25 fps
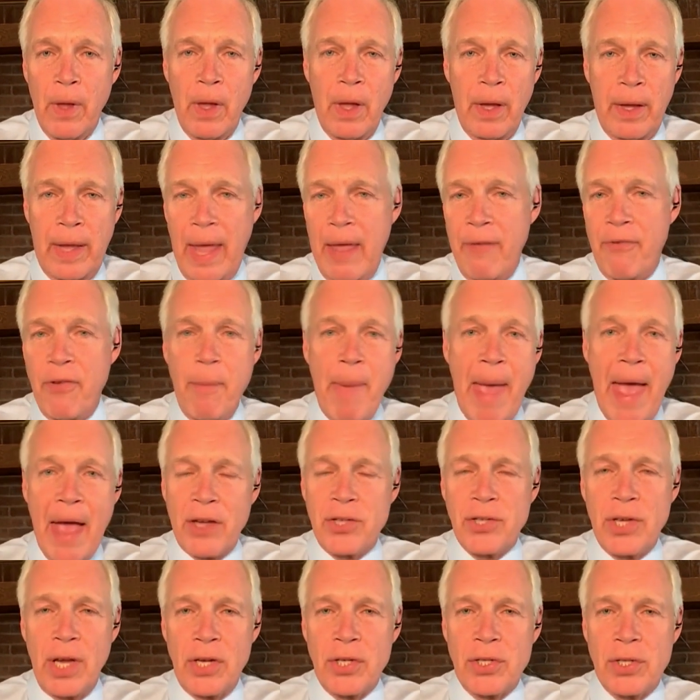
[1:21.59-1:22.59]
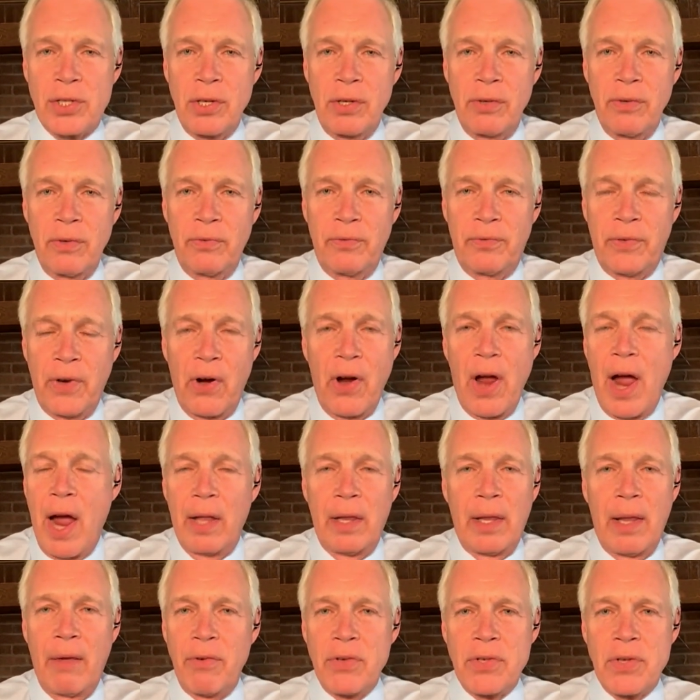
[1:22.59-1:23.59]
It gave him access to very high
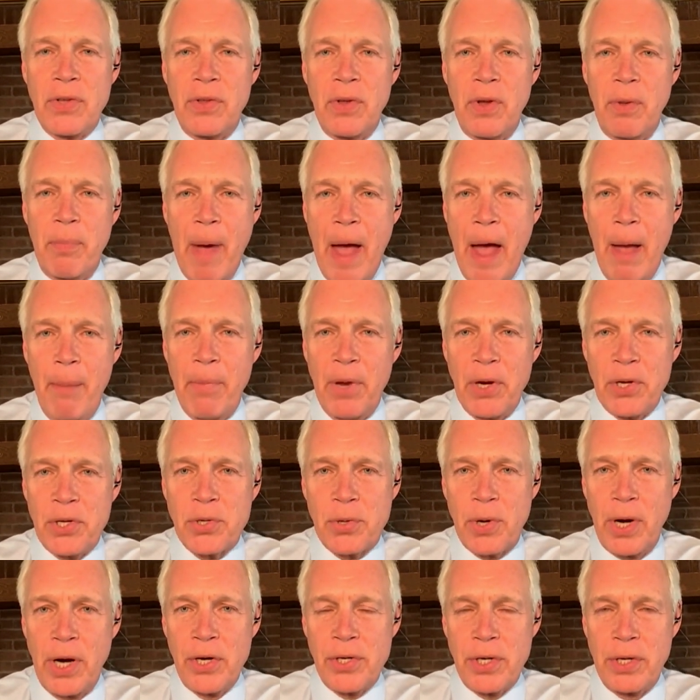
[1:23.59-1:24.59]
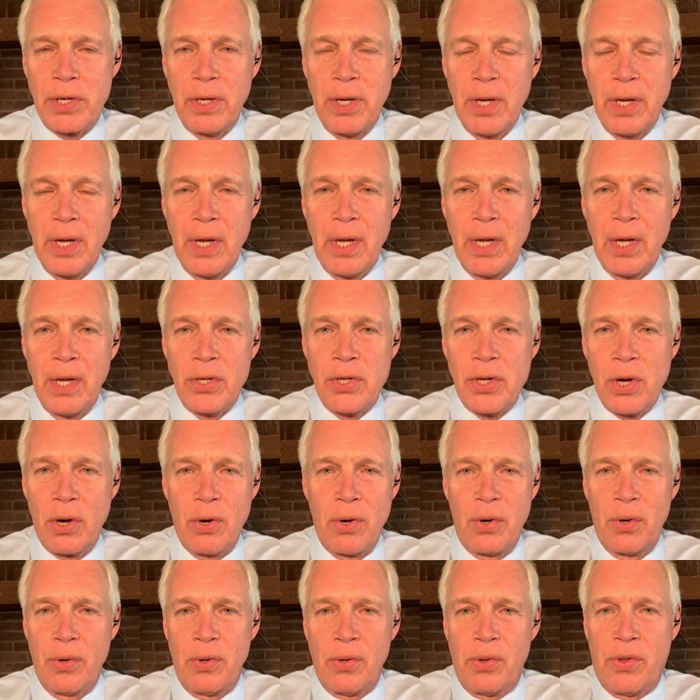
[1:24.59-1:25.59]
levels of the Obama administration.
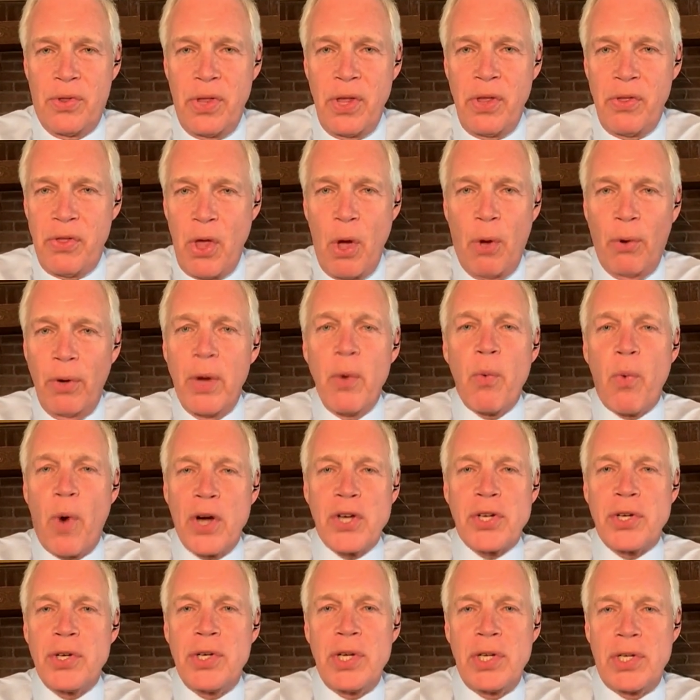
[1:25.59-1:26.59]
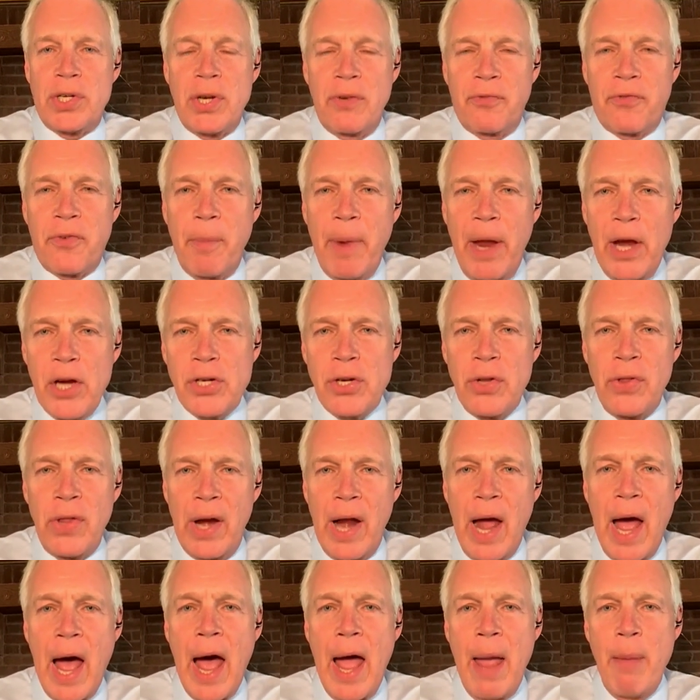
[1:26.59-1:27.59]
So the, the only Russian disinformation
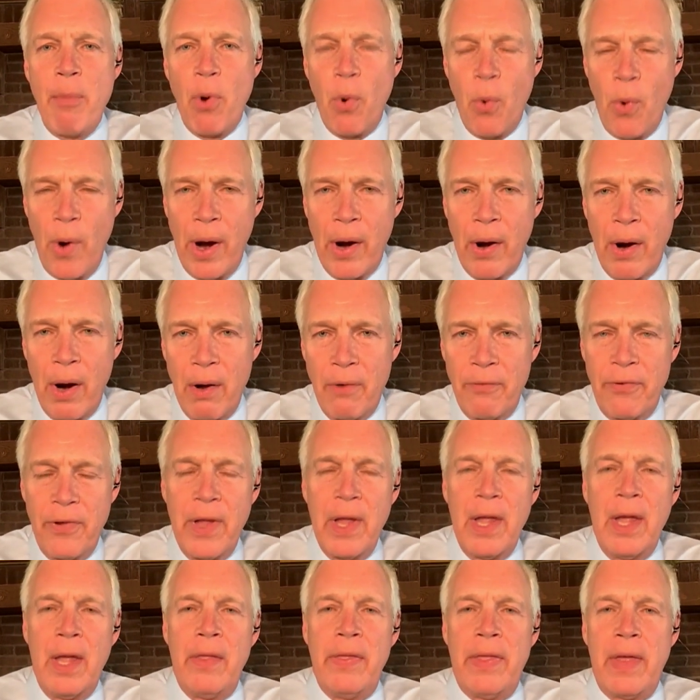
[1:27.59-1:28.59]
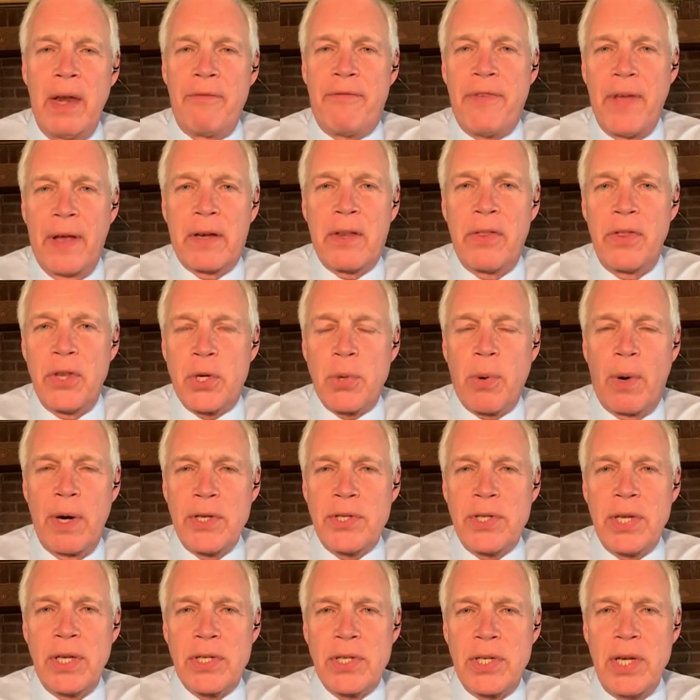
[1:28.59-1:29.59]
that I'm aware of that affected the twenty
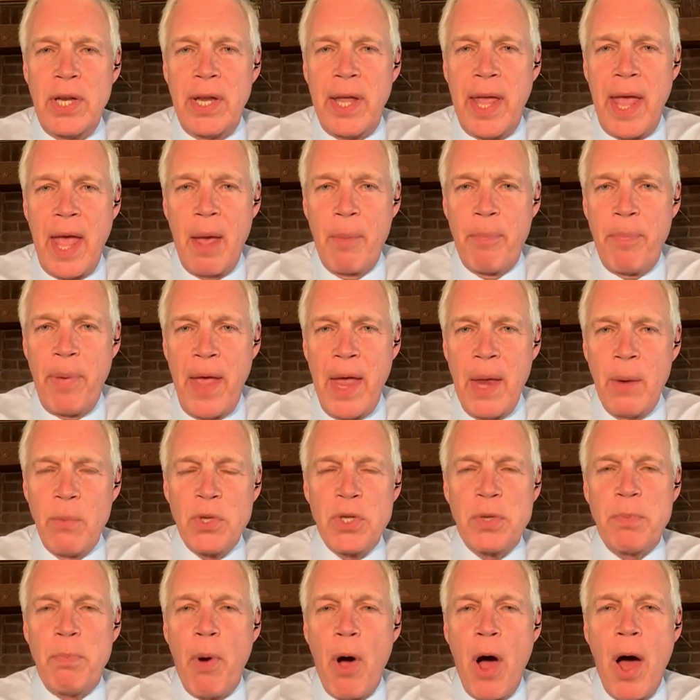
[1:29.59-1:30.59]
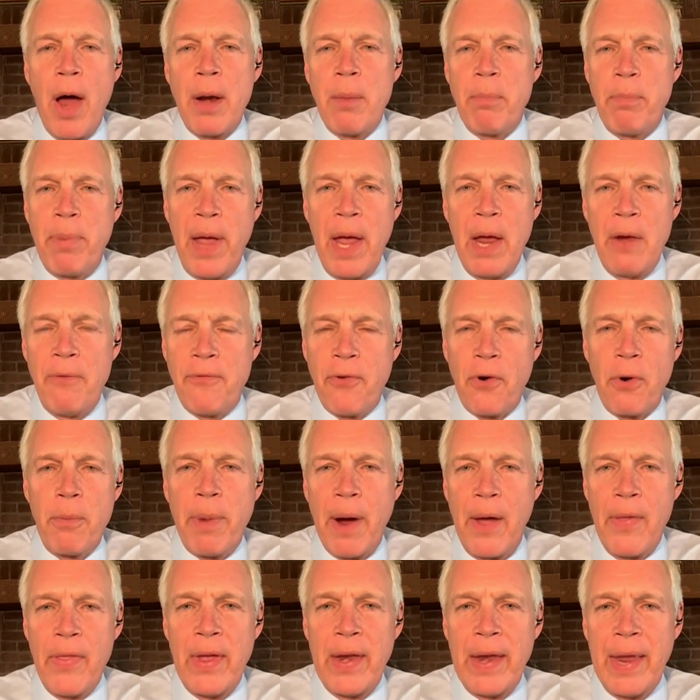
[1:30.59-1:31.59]
sixteen campaign was bought and paid for
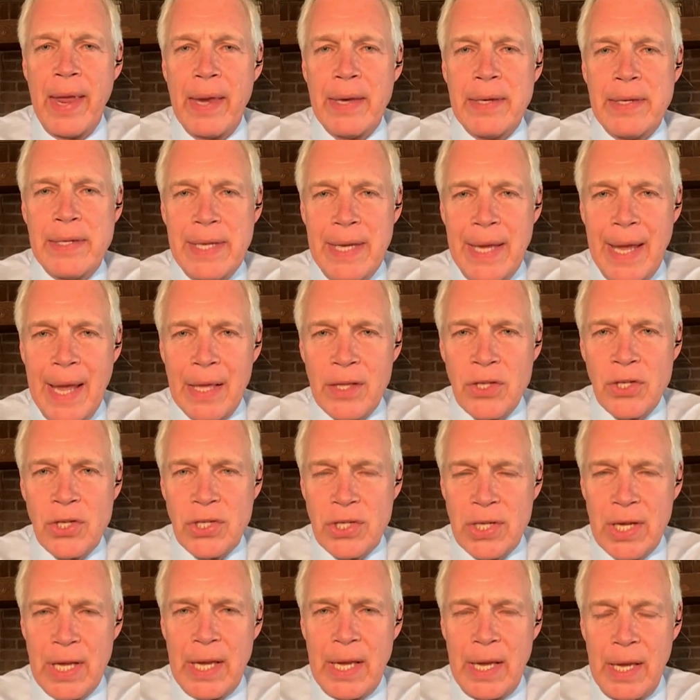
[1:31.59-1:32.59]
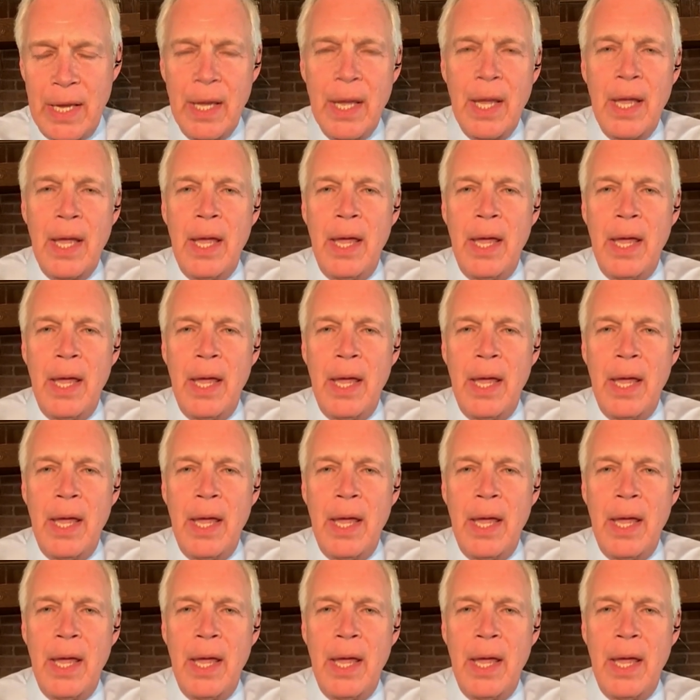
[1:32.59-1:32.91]
by the D N C